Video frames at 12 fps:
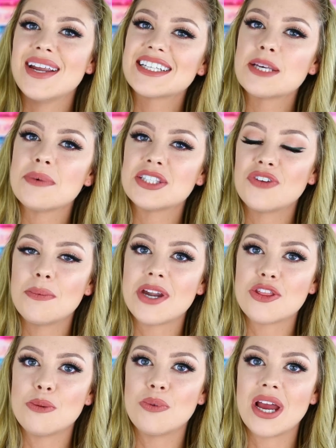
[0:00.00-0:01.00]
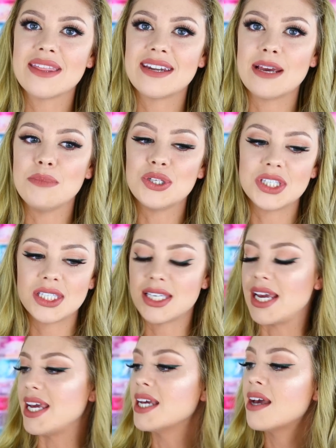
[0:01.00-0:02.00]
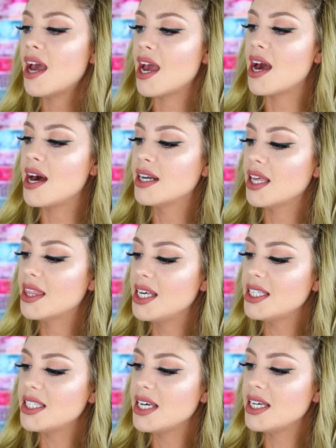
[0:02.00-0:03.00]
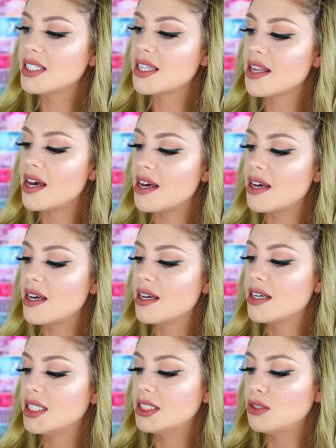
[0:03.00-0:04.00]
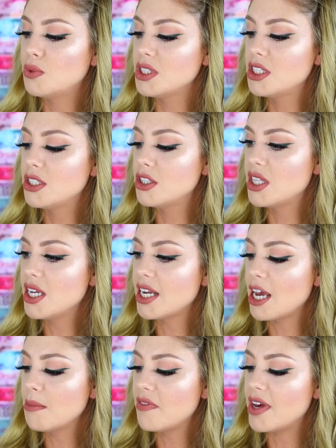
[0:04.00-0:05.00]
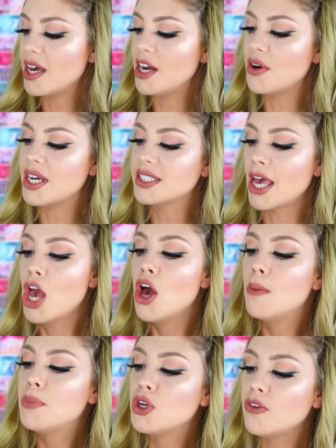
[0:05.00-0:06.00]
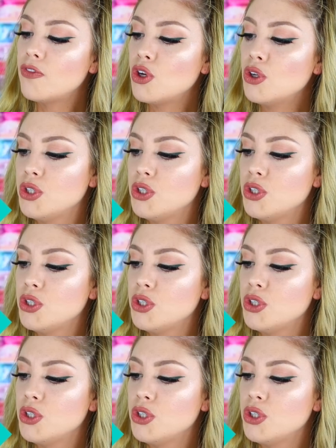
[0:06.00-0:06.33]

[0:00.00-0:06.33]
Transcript: next up is from another brand that I'm used to seeing, and this is the, what's the name of it? Here it is, Beautiful